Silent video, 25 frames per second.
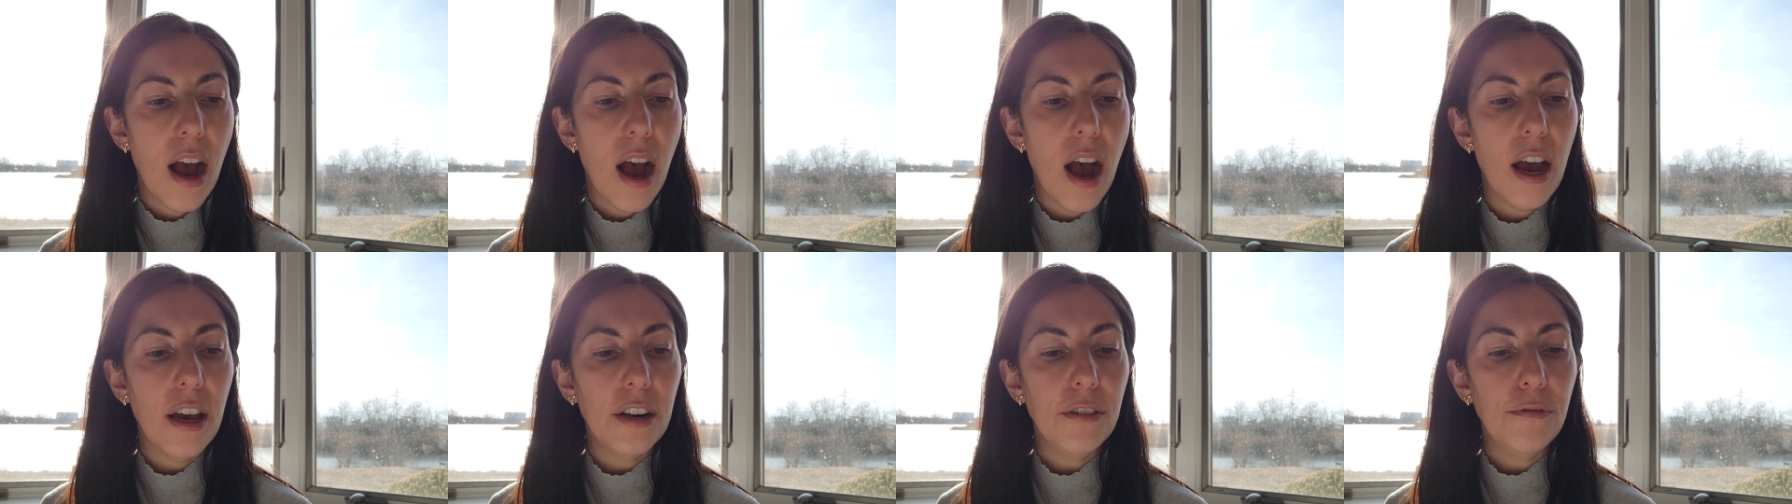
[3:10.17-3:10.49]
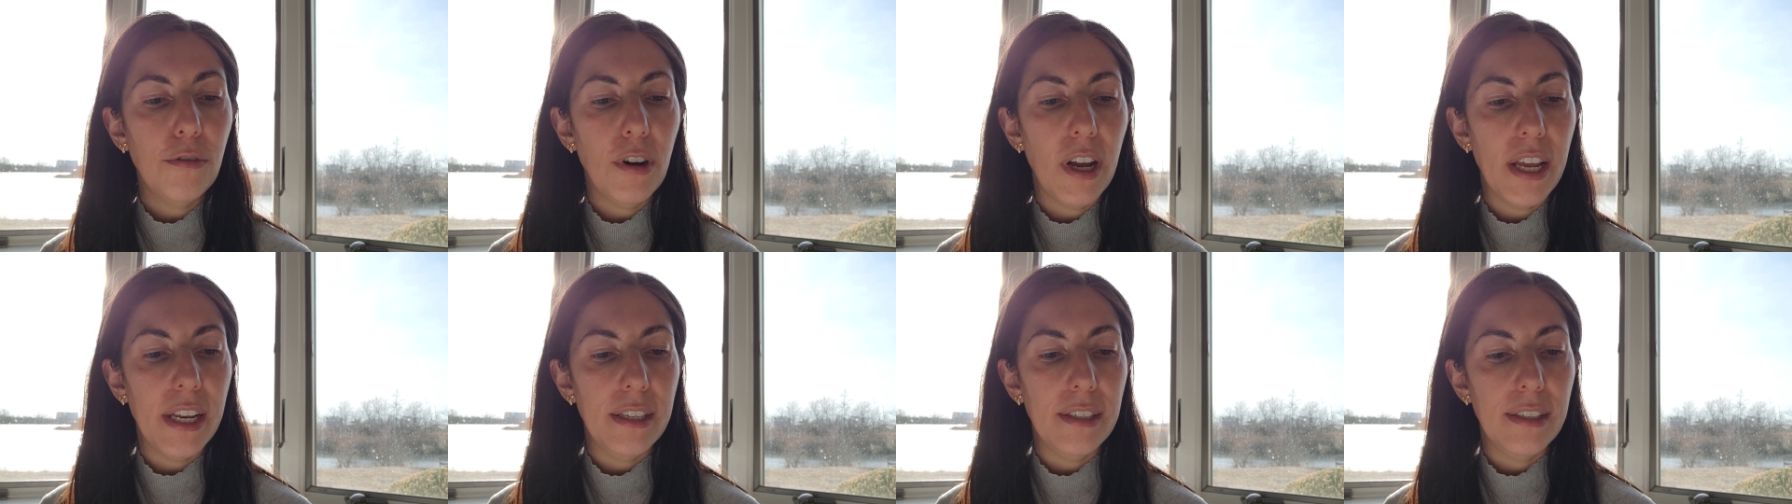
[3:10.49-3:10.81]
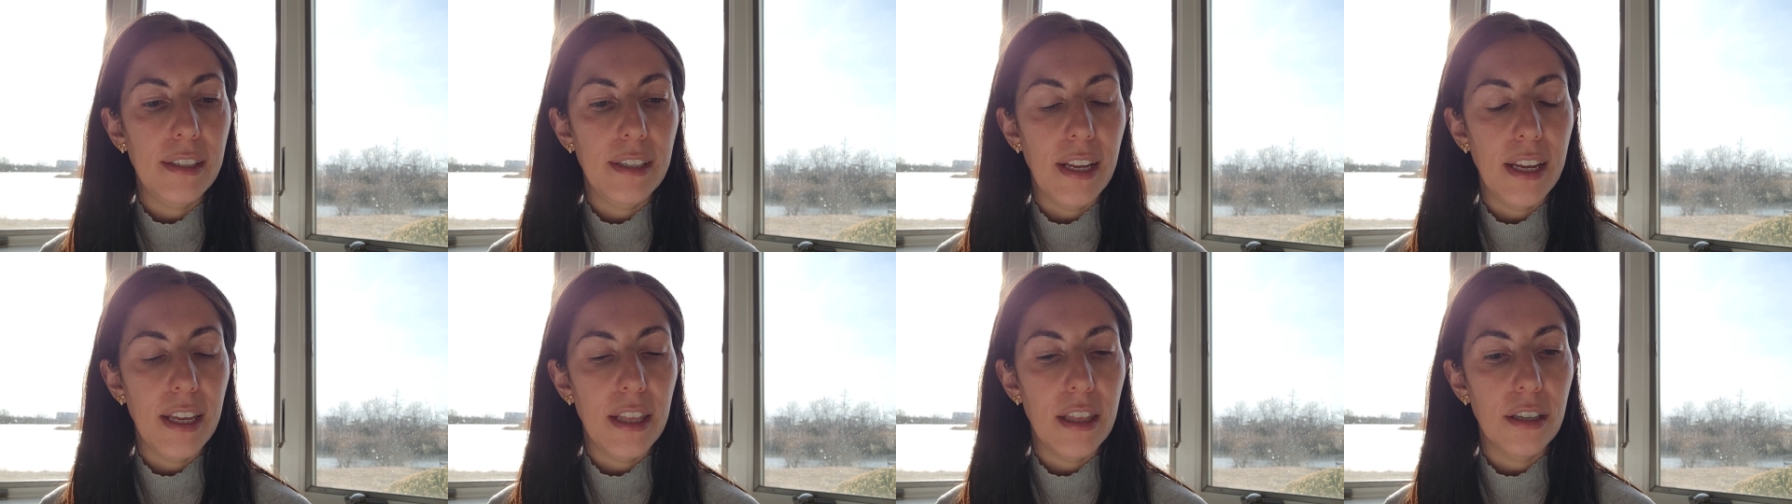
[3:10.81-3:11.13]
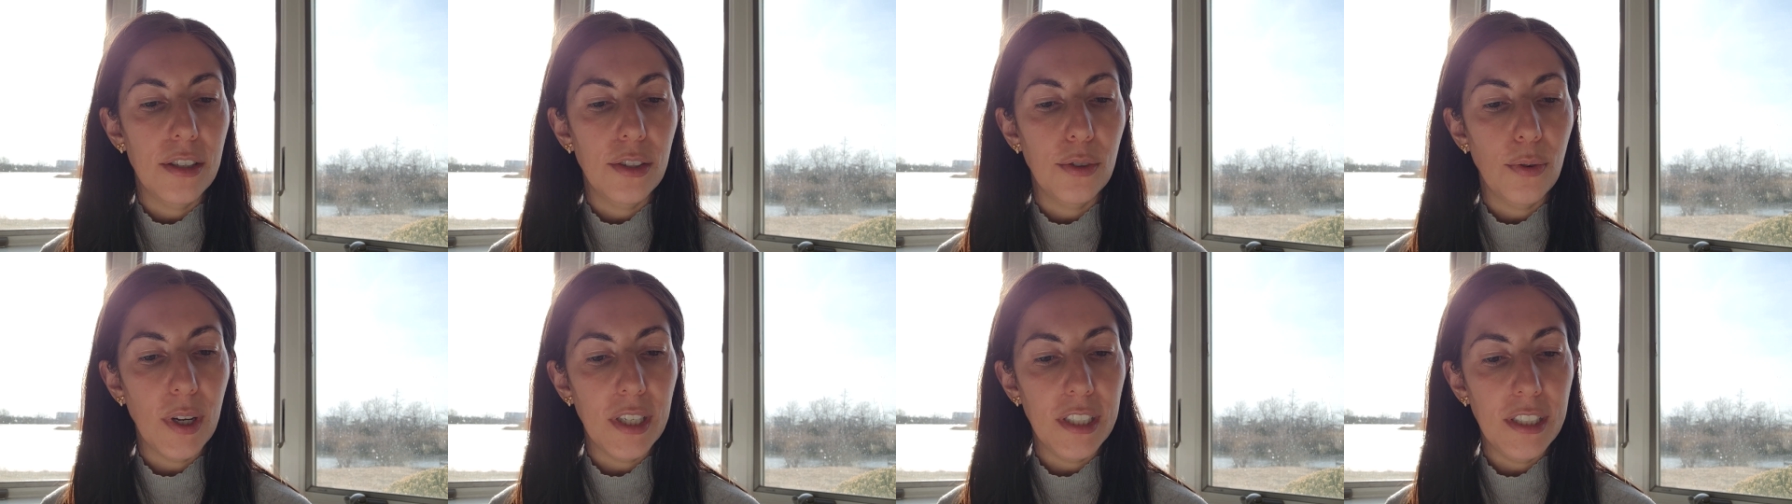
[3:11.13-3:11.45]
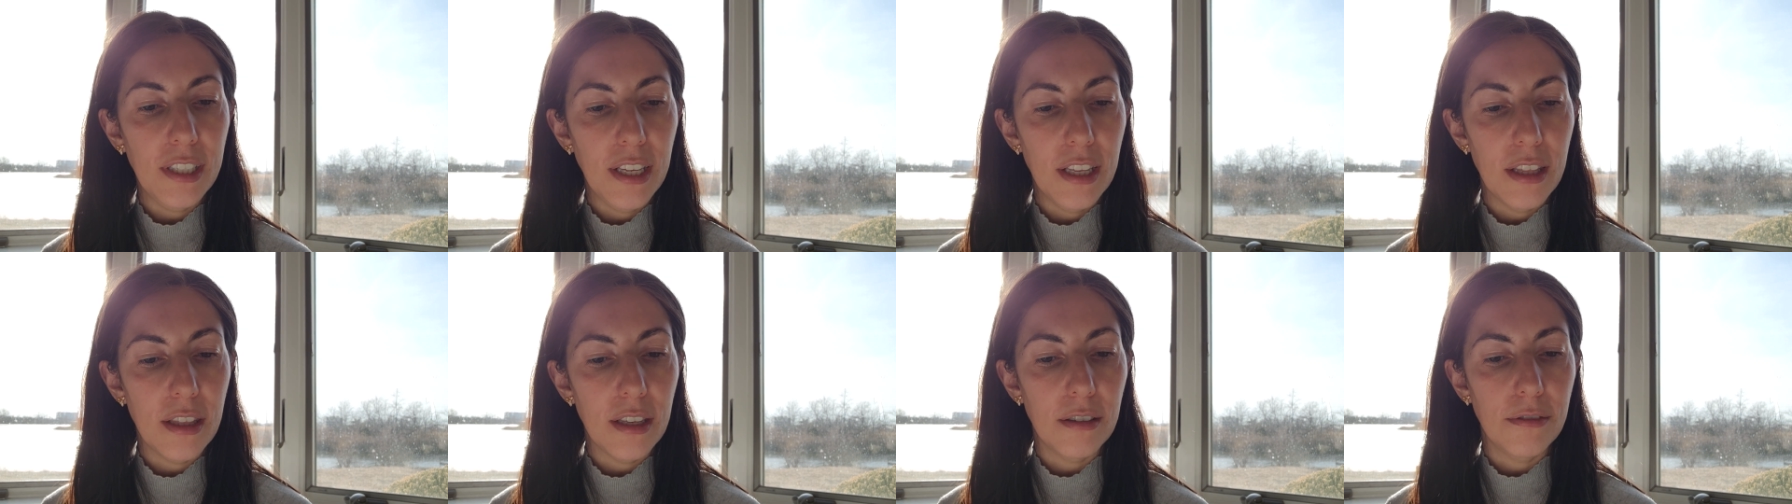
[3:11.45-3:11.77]
On Wednesday, the
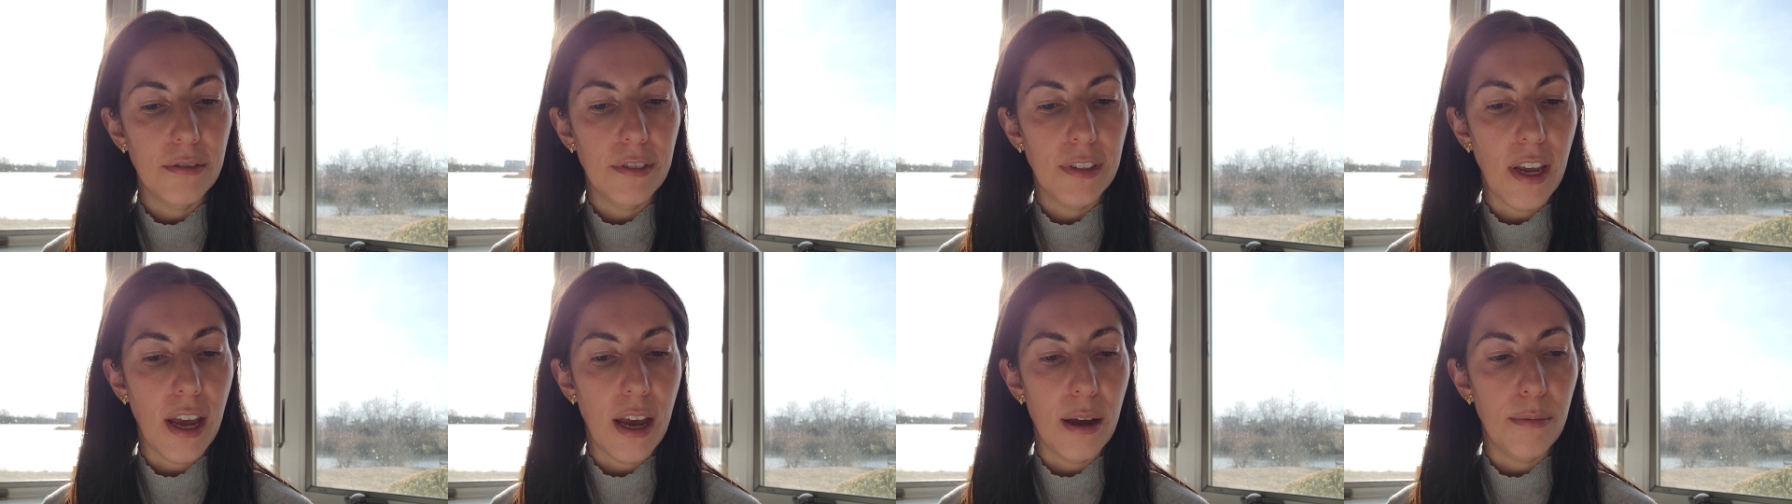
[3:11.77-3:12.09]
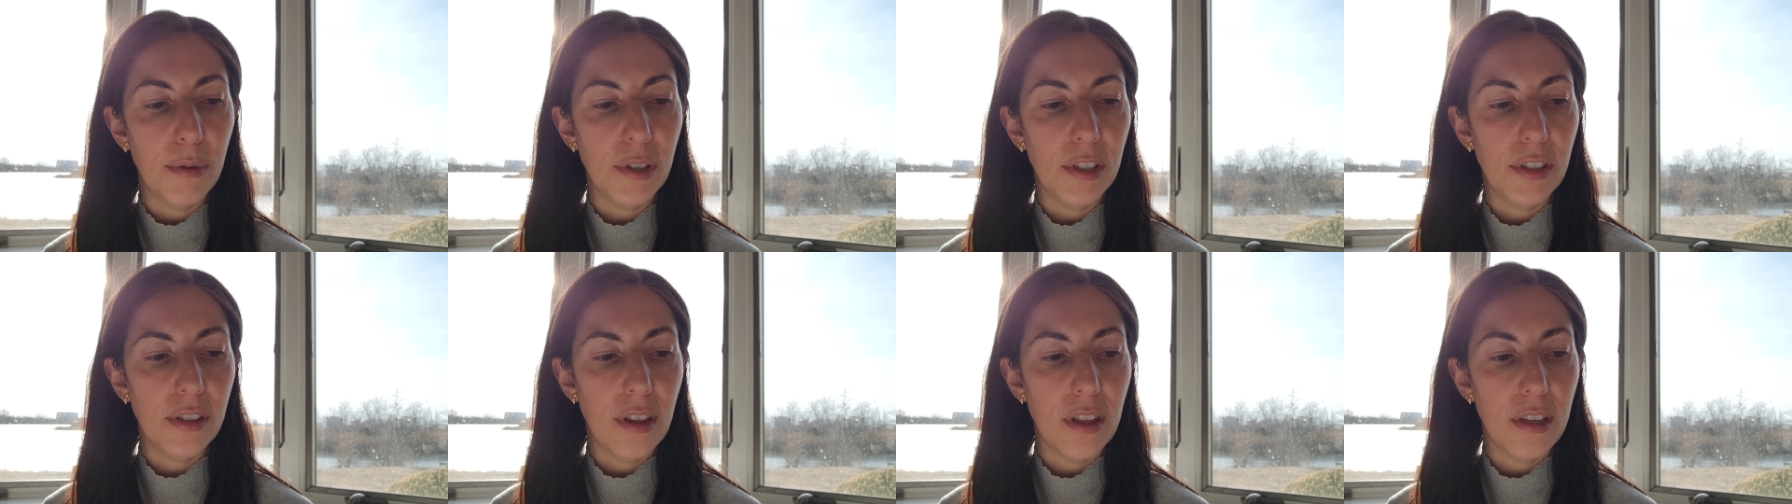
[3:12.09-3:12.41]
20th of Tammuz,